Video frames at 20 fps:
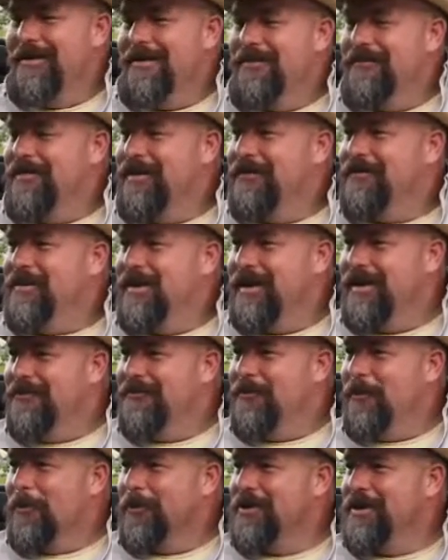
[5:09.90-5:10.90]
15 and
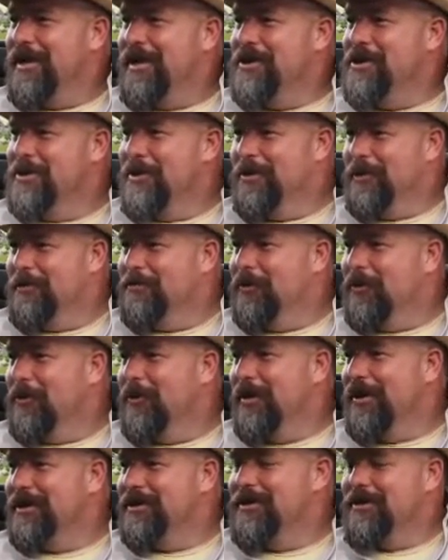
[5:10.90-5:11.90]
14-year-old
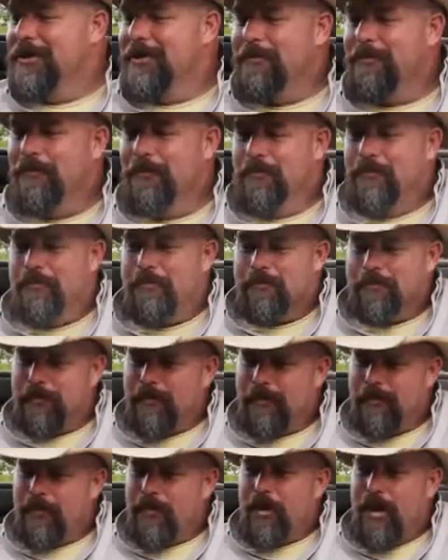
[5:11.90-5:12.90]
boys, and
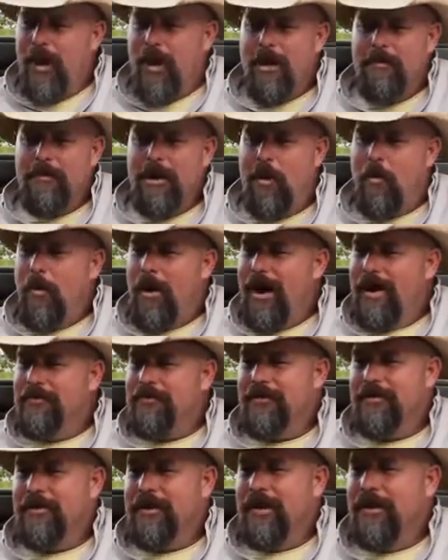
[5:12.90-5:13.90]
My wife's
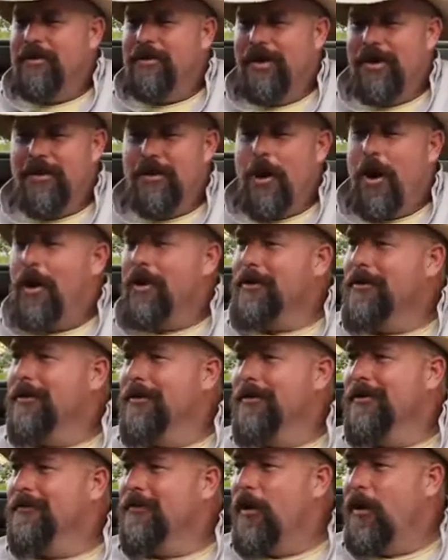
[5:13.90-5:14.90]
and daughter are
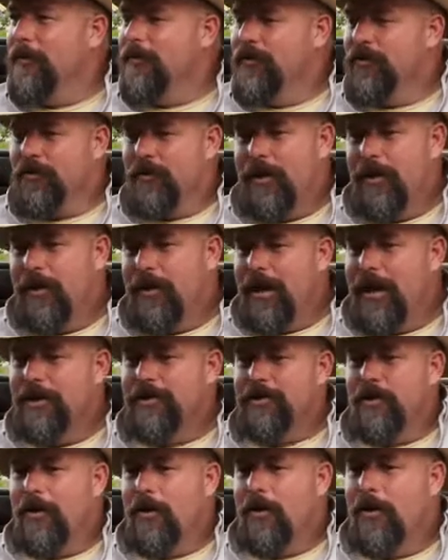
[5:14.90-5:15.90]
involved, as well as
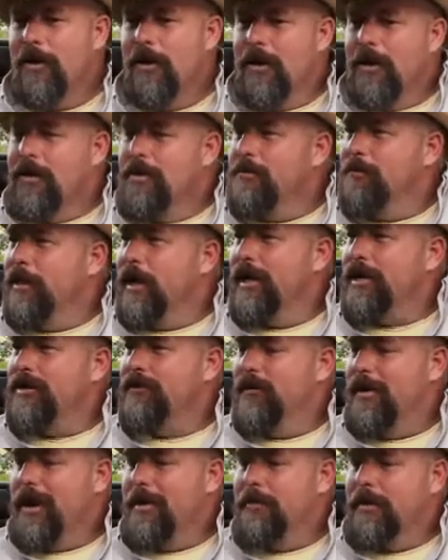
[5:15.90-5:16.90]
our Blake's
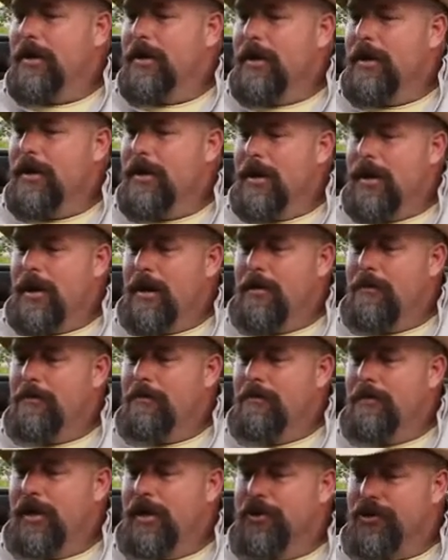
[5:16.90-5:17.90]
family.
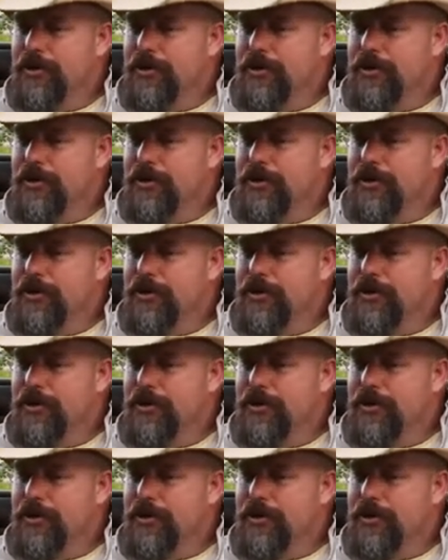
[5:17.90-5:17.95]
It's